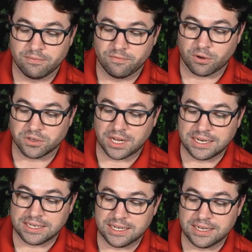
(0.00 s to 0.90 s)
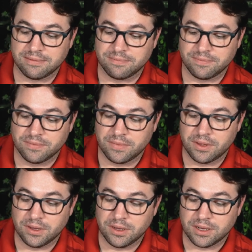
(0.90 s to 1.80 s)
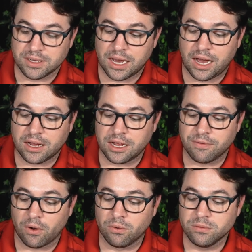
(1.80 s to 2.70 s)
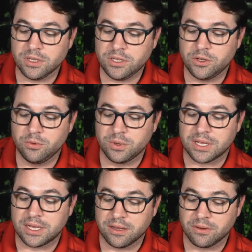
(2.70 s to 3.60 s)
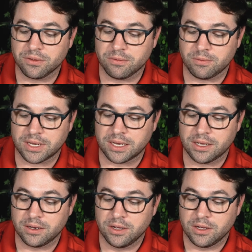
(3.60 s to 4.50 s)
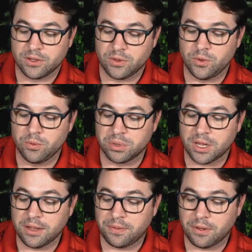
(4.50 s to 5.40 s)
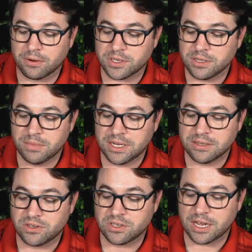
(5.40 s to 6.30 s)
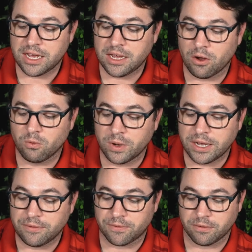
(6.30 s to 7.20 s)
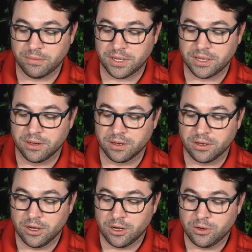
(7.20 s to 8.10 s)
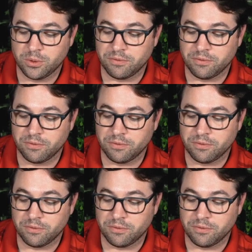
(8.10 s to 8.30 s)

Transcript: Verse 19, God, if only you would kill the wicked, you bloodthirsty men, stay away from me, who